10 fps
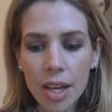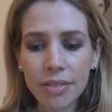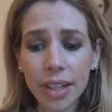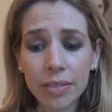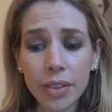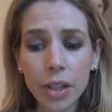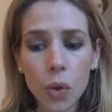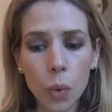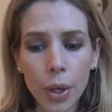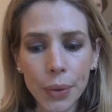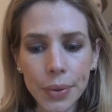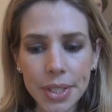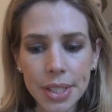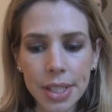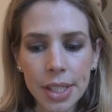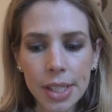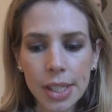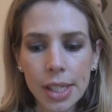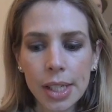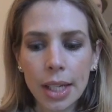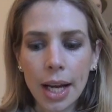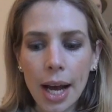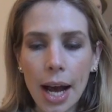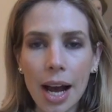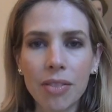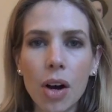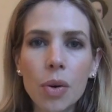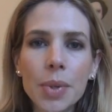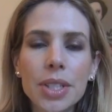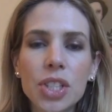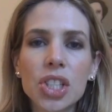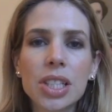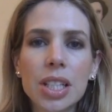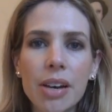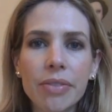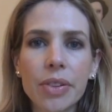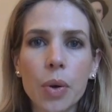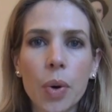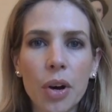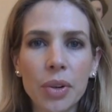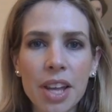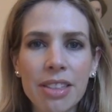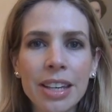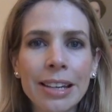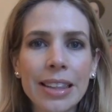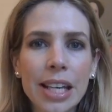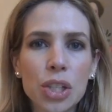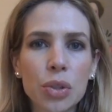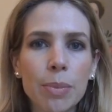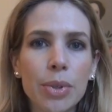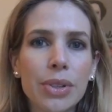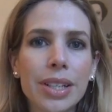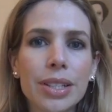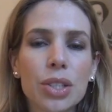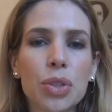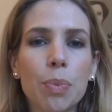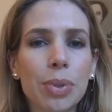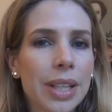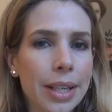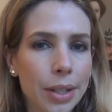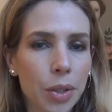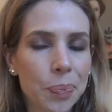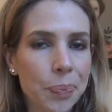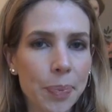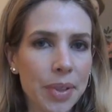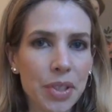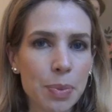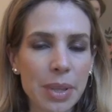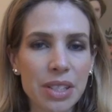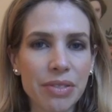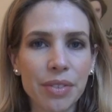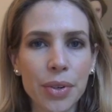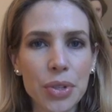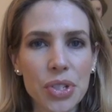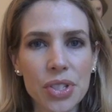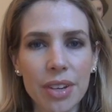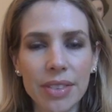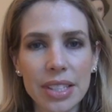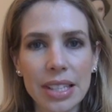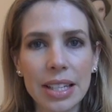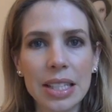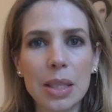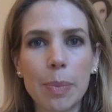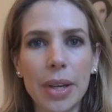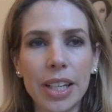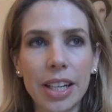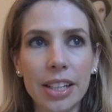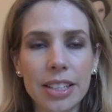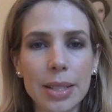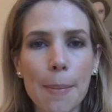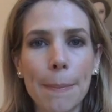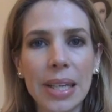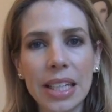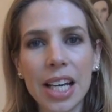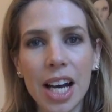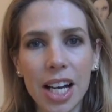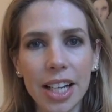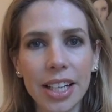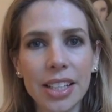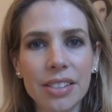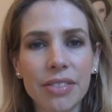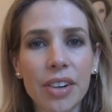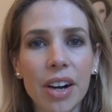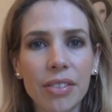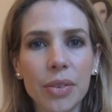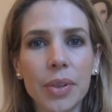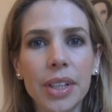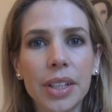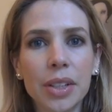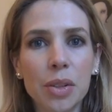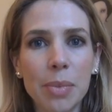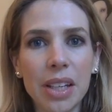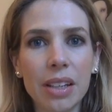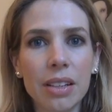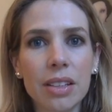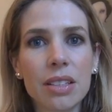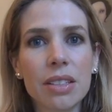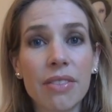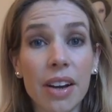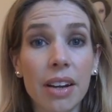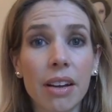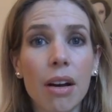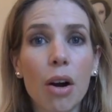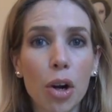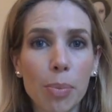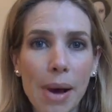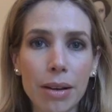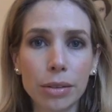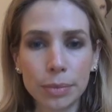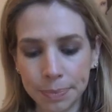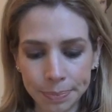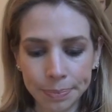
Favorite quote? I've always just loved the quote, and I think they attribute it to Plato, but there's been different versions of it since, but it is, be kind, for everyone you meet is fighting a hard battle.